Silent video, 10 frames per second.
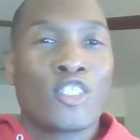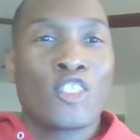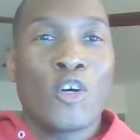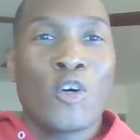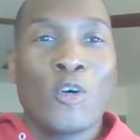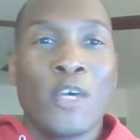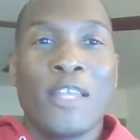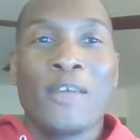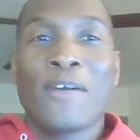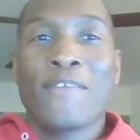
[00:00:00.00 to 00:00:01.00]
So,
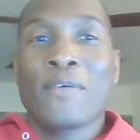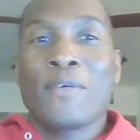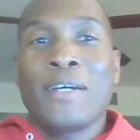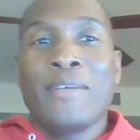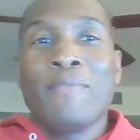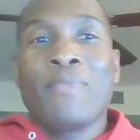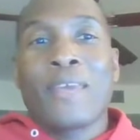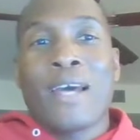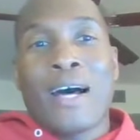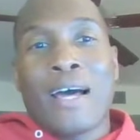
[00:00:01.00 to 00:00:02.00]
hello everyone.
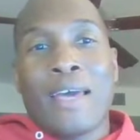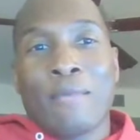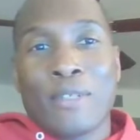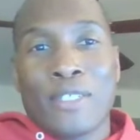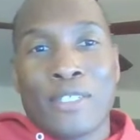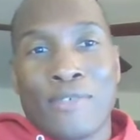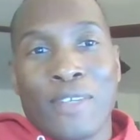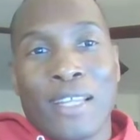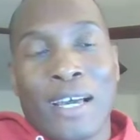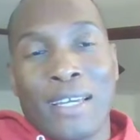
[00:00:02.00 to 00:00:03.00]
I am
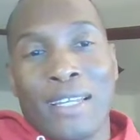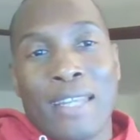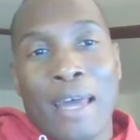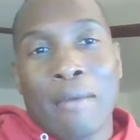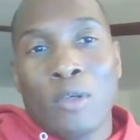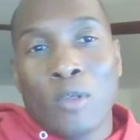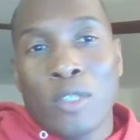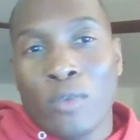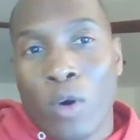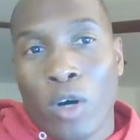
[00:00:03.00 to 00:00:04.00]
Christopher Lockett, and I'm going
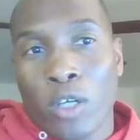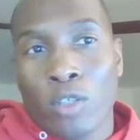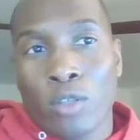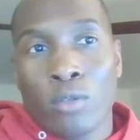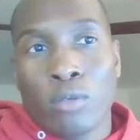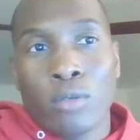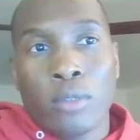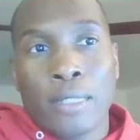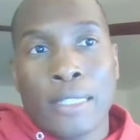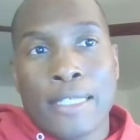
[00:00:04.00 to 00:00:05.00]
to walk you
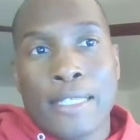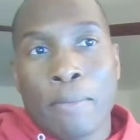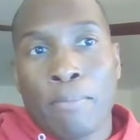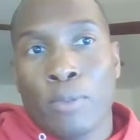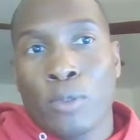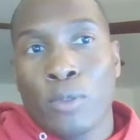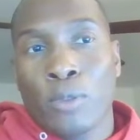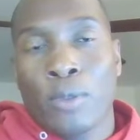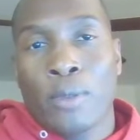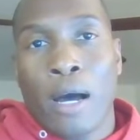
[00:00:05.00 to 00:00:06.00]
through a
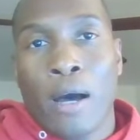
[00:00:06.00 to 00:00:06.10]
simple